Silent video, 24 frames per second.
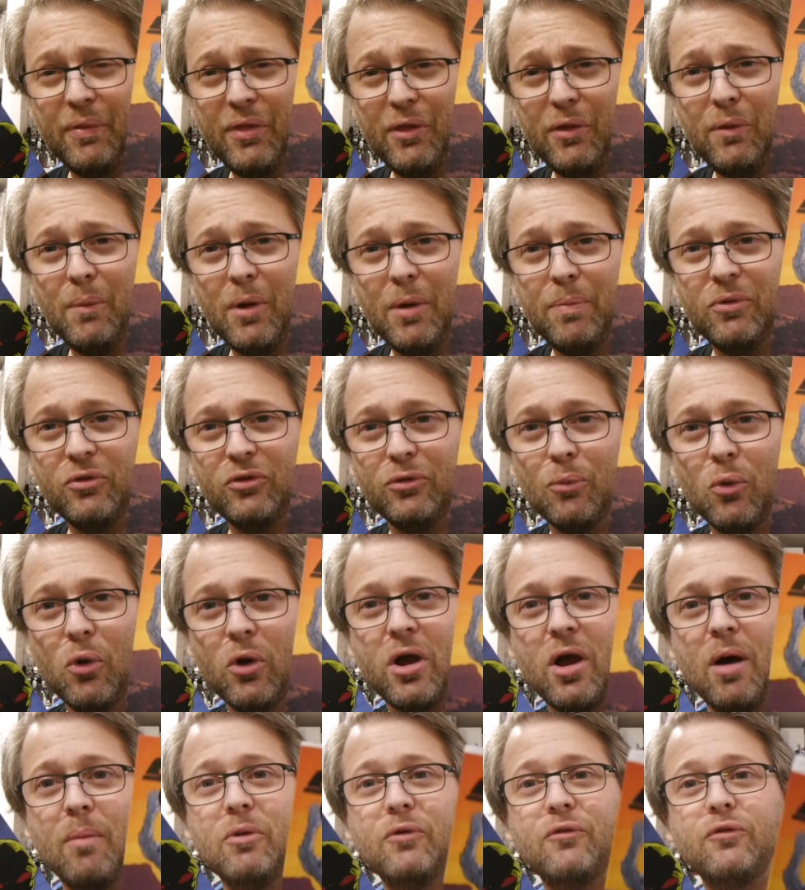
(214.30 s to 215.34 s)
there might be some more
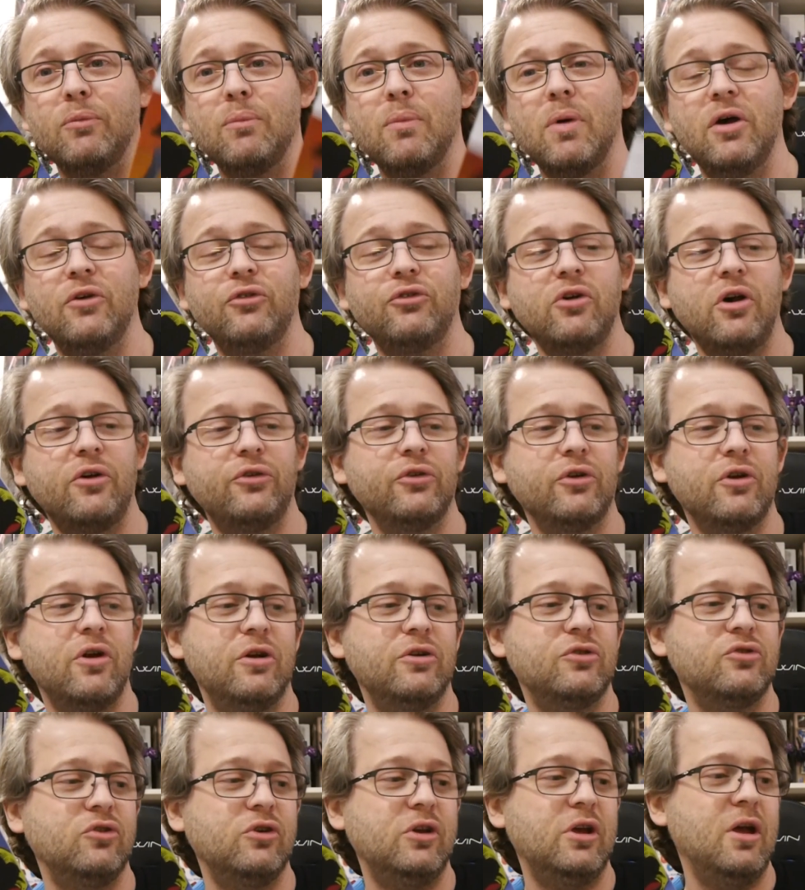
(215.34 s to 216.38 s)
coming from uh, Saucer
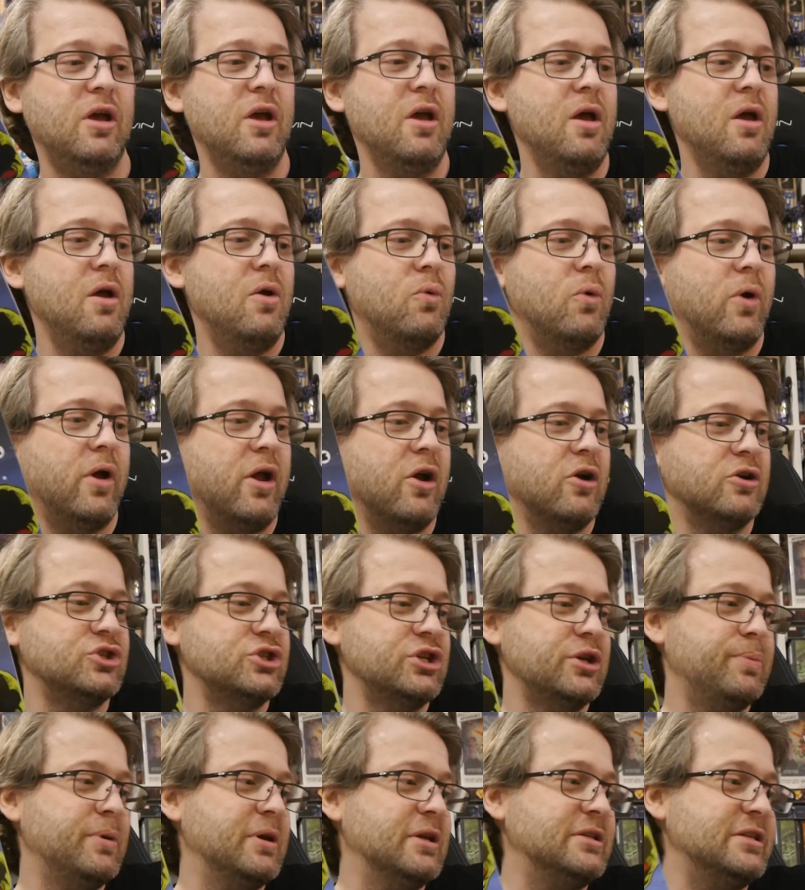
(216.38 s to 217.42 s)
Country right here at
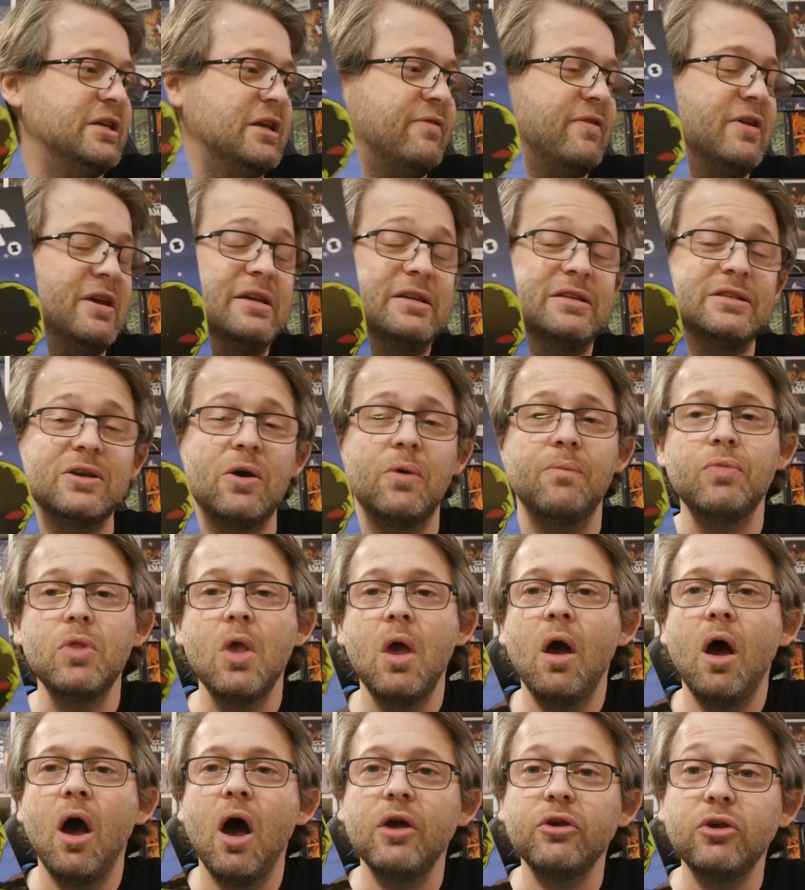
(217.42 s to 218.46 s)
GPTV. So
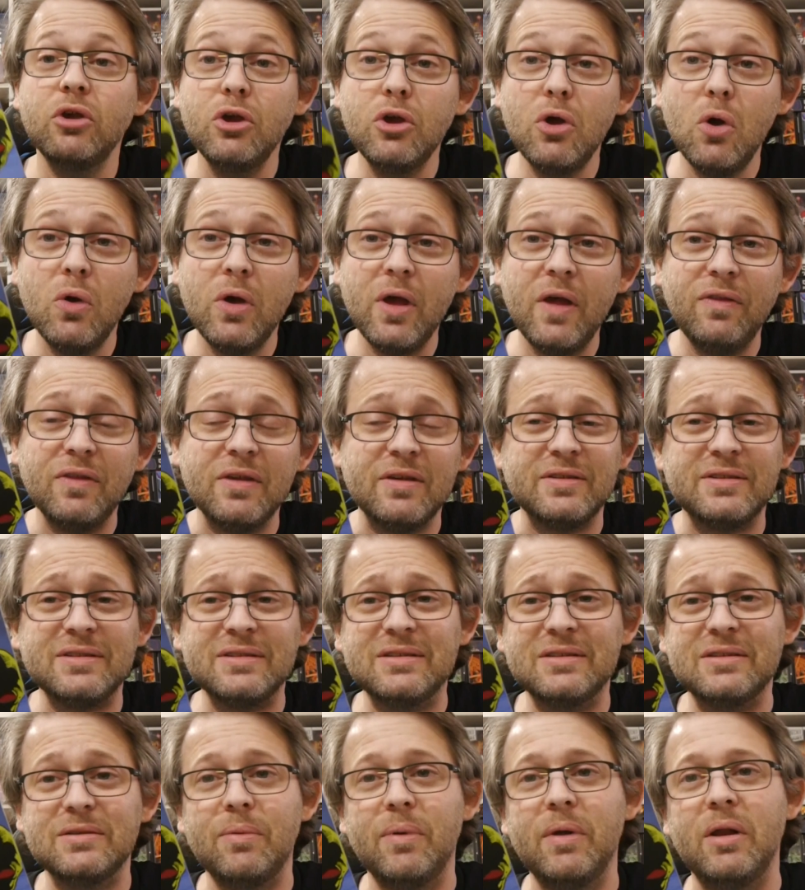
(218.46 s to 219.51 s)
uh, you can go get this.
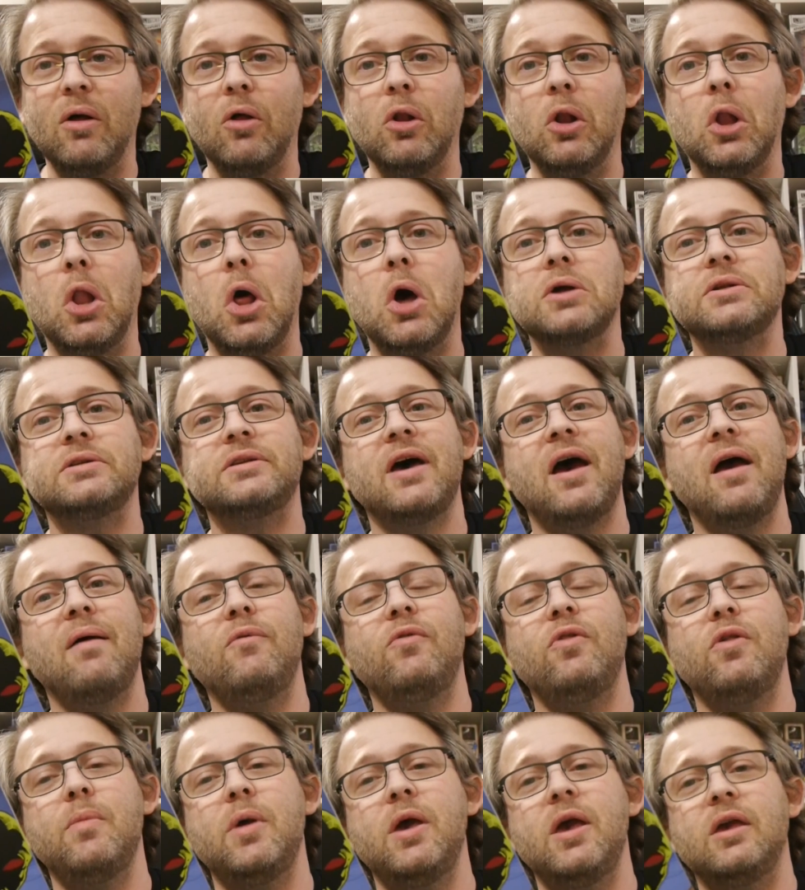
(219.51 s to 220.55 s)
This has been a long
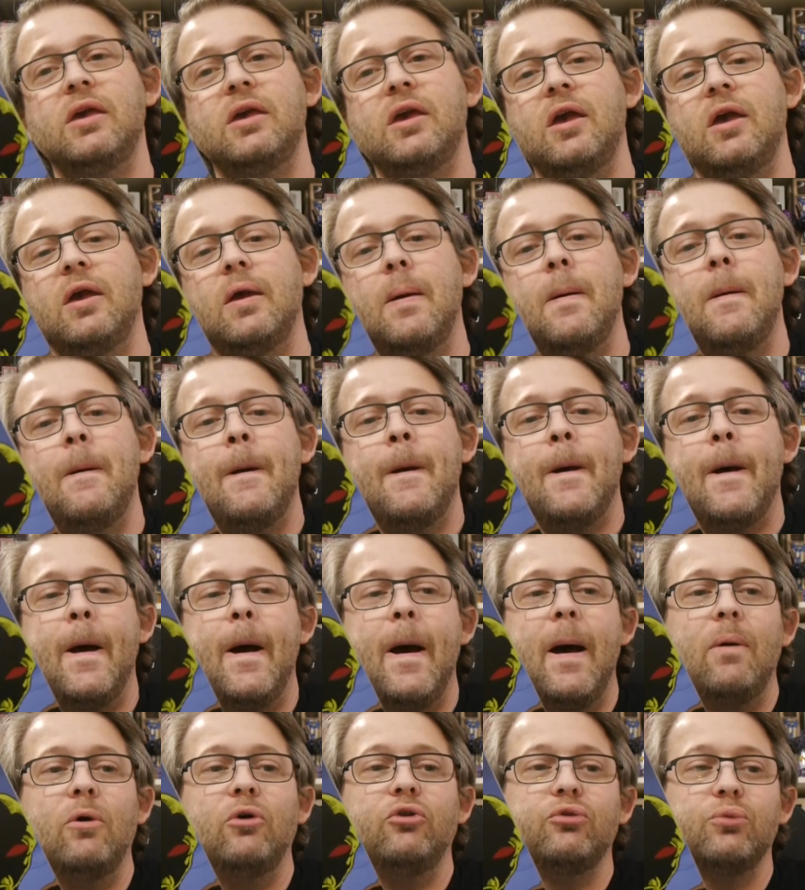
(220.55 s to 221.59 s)
time in the making.
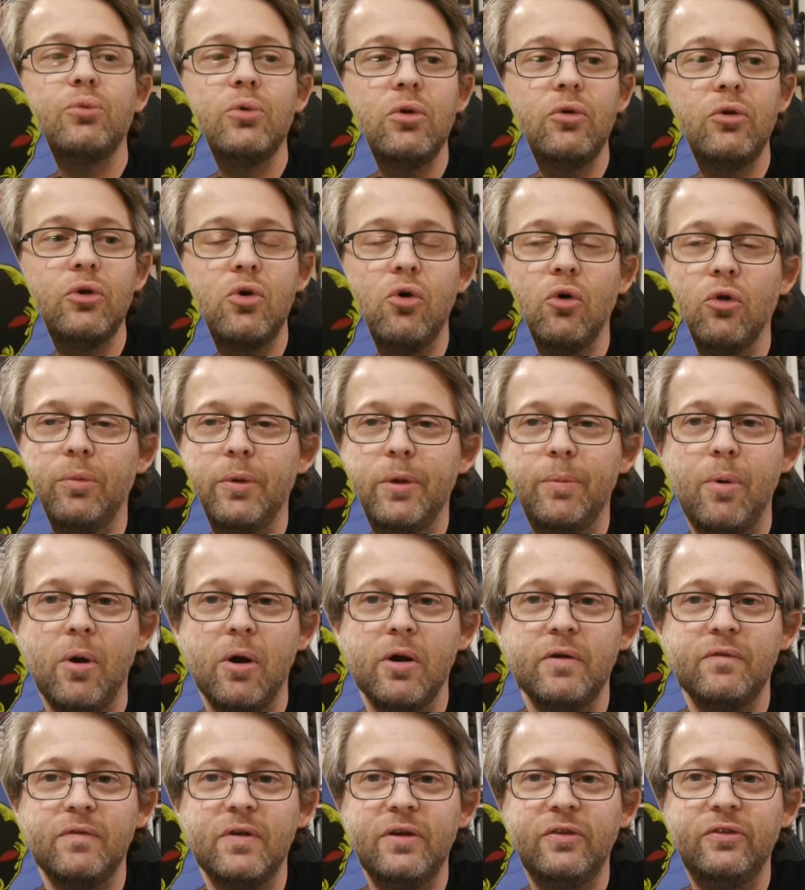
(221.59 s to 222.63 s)
Uh, it was really cool to be
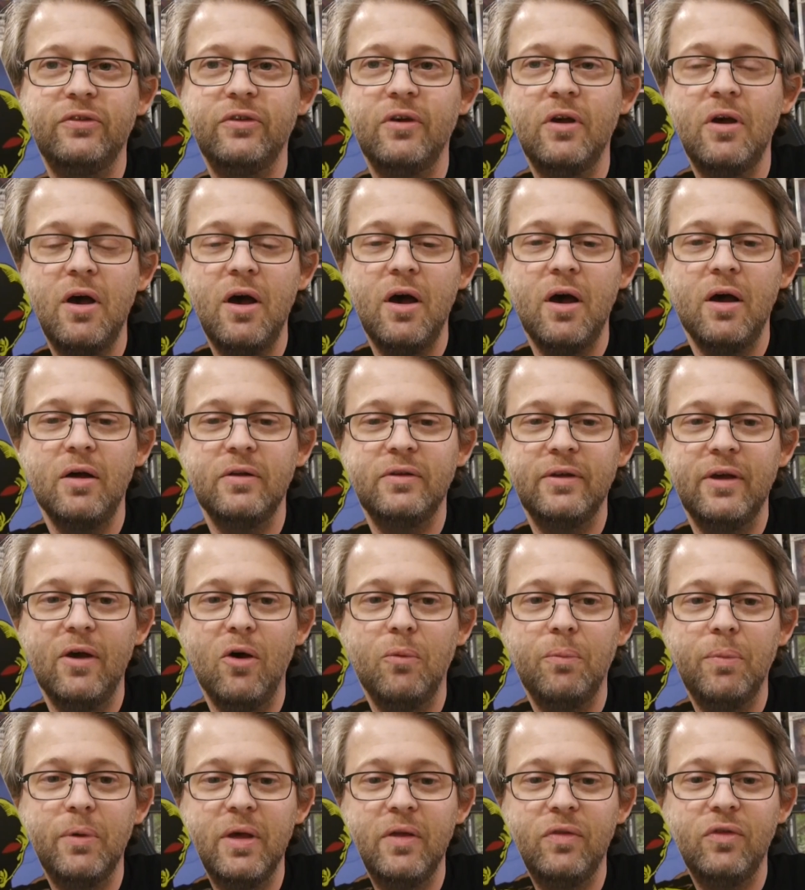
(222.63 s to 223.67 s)
part of this uh, to
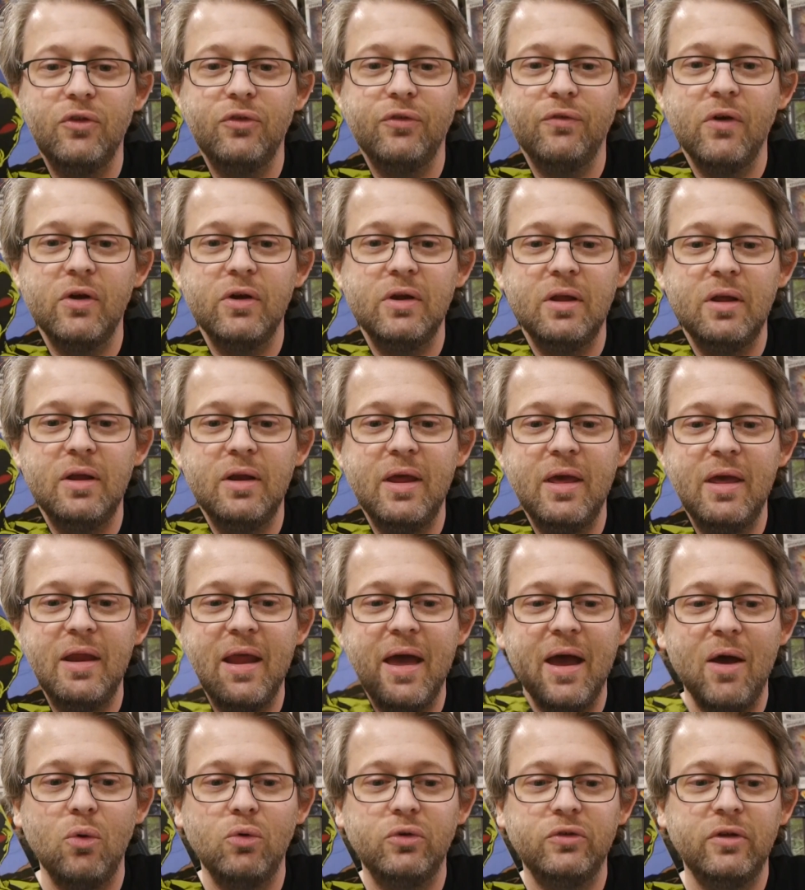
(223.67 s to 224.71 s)
help get this funded and
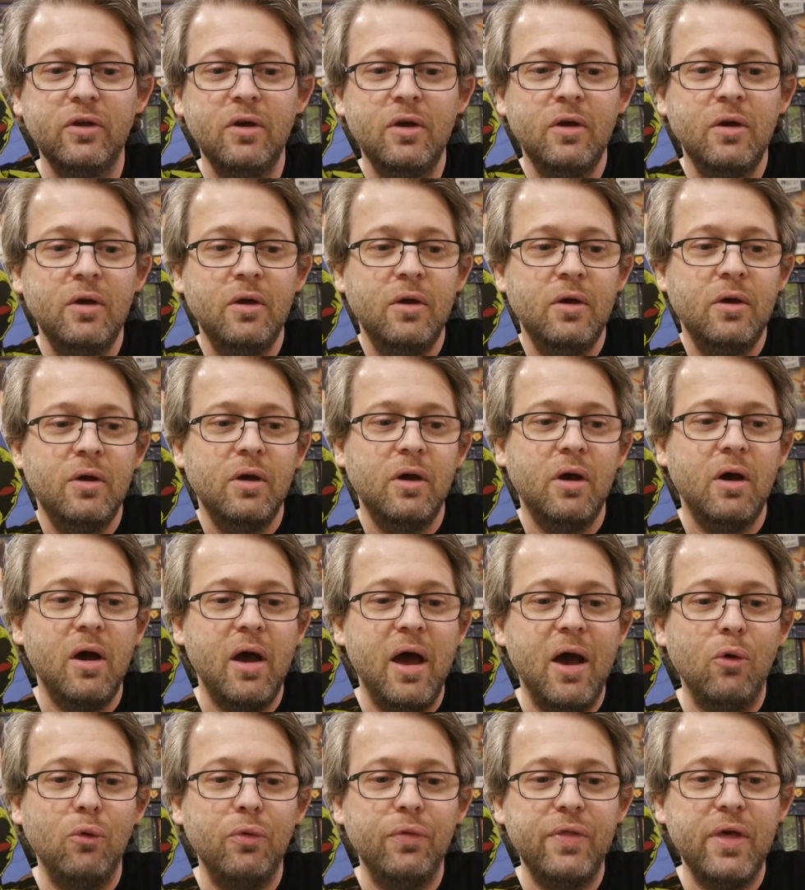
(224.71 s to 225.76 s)
out
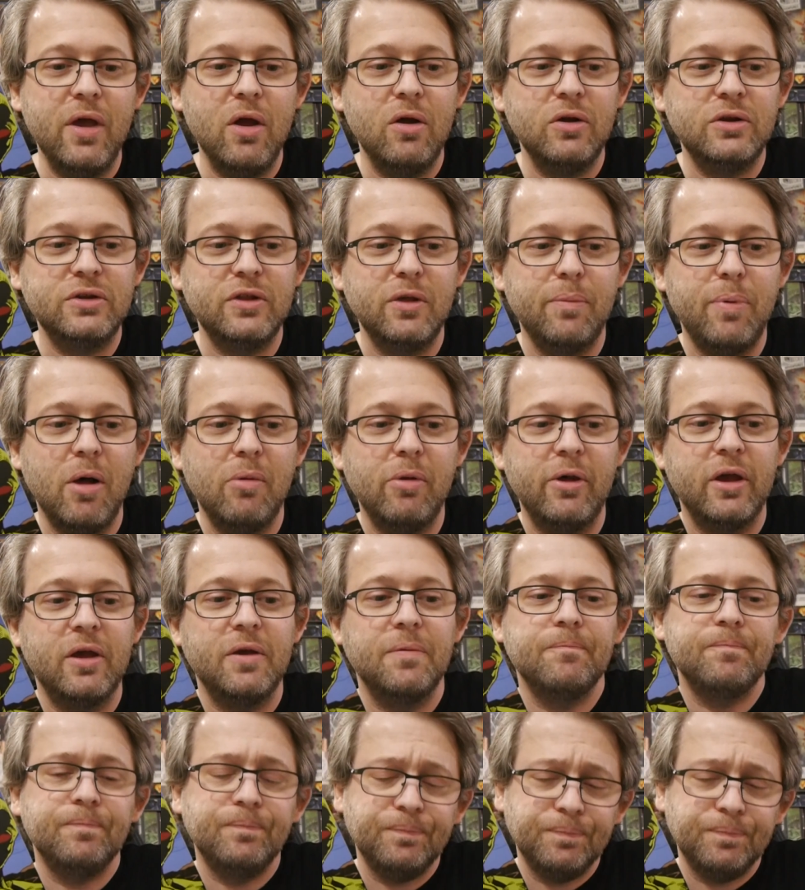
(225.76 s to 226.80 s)
uh, out there to the public.